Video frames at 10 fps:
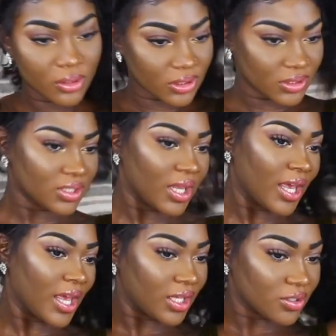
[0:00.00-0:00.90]
This
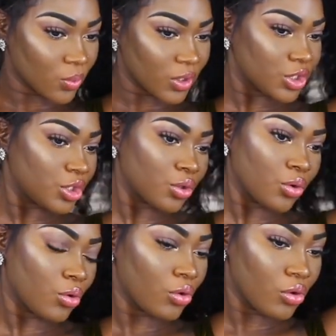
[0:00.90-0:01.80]
hair is what you
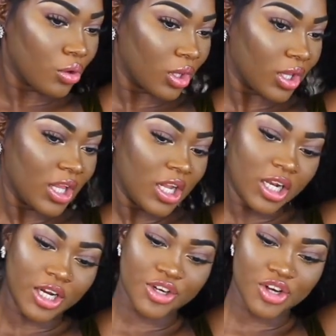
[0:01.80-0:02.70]
call
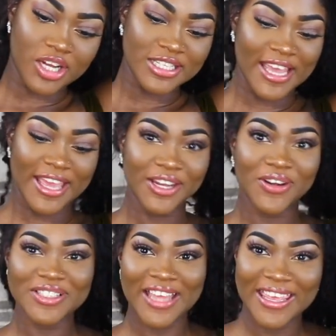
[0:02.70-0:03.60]
Lashante, you
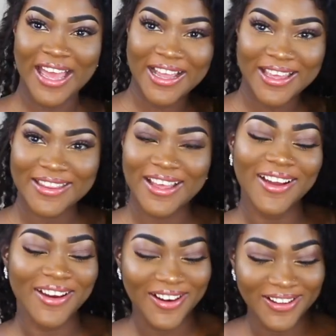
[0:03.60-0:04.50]
know, Tay Hacker,
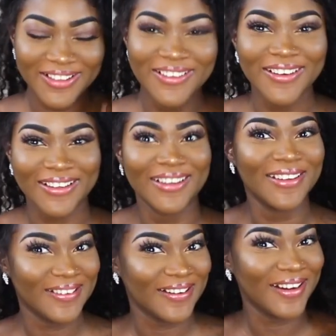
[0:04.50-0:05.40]
that girl, you know
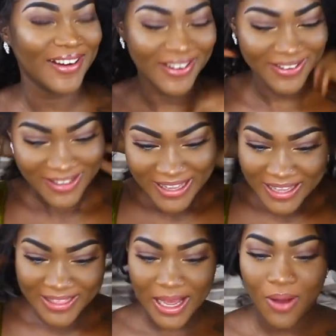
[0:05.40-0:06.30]
that girl,
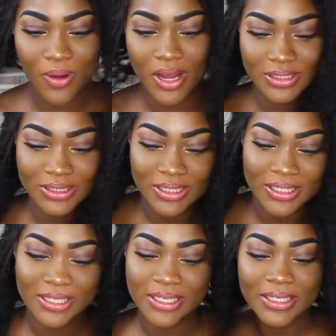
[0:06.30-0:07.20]
that one.
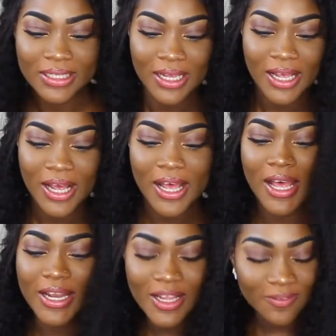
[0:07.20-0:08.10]

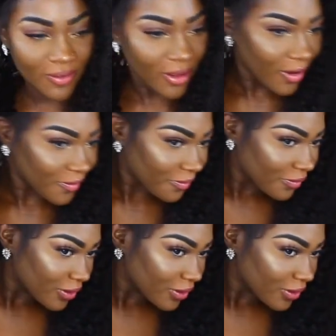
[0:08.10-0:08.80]
Her level of